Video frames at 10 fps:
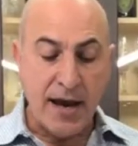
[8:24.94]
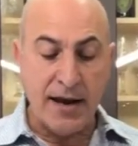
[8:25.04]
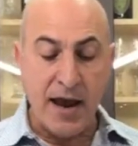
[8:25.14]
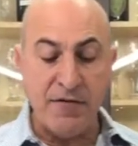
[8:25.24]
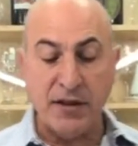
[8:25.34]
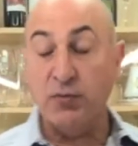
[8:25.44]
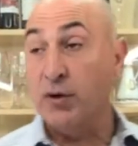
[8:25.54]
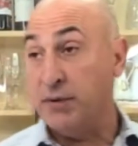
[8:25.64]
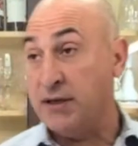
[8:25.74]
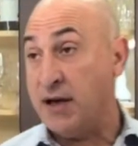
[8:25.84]
and everything
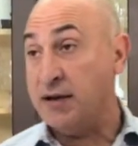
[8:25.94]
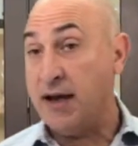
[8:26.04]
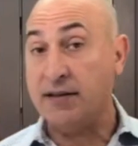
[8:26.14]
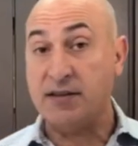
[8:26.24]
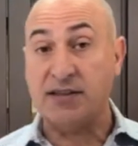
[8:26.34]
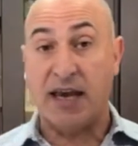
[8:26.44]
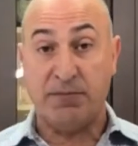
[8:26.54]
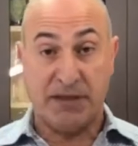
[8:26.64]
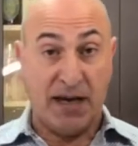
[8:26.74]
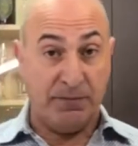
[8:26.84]
will be done at the
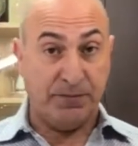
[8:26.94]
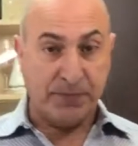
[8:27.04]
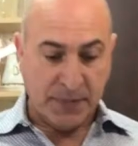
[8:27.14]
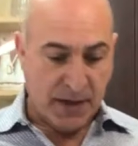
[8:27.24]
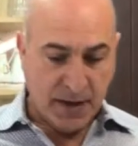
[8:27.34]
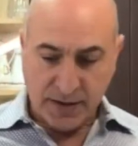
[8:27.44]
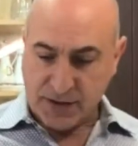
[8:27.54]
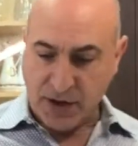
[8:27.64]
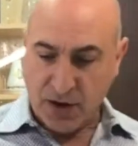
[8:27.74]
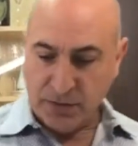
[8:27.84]
same time.
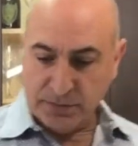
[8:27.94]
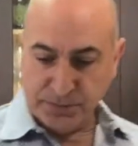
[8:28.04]
So,